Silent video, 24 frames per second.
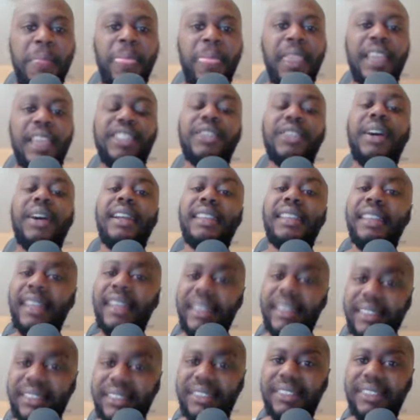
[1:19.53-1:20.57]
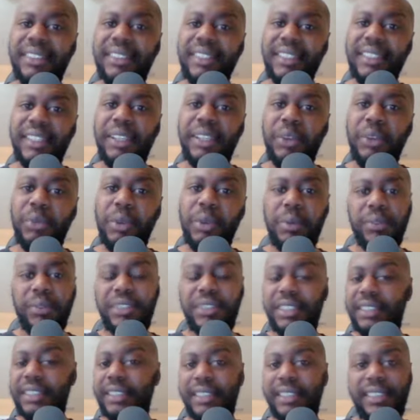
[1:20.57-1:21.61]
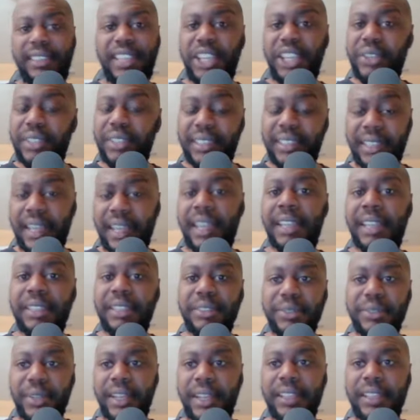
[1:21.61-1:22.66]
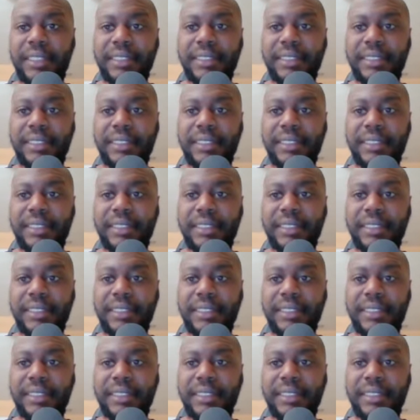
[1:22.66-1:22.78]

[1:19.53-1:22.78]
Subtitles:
And so I guess we will just continue to die, right?